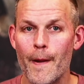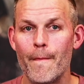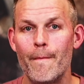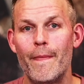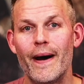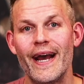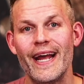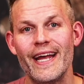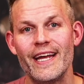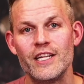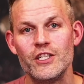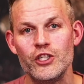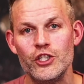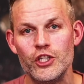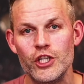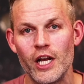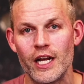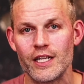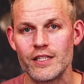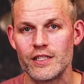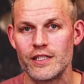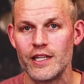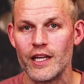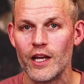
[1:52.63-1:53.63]
by
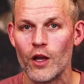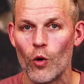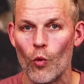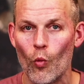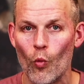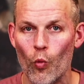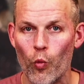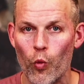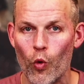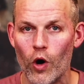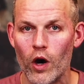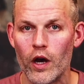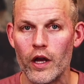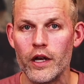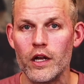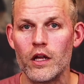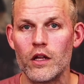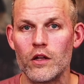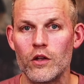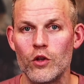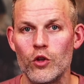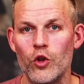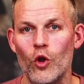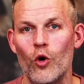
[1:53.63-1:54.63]
adjusting one
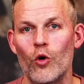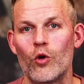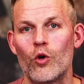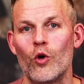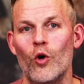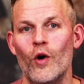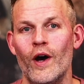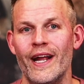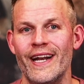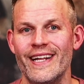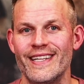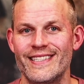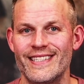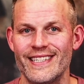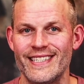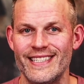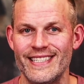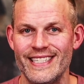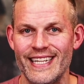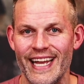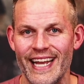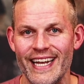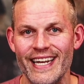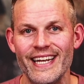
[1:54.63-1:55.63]
local and its
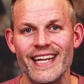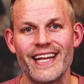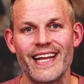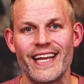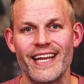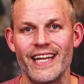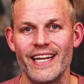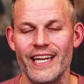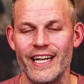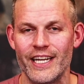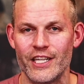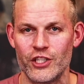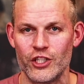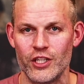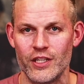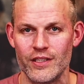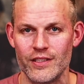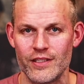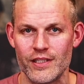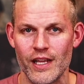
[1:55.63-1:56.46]
attendant conditions,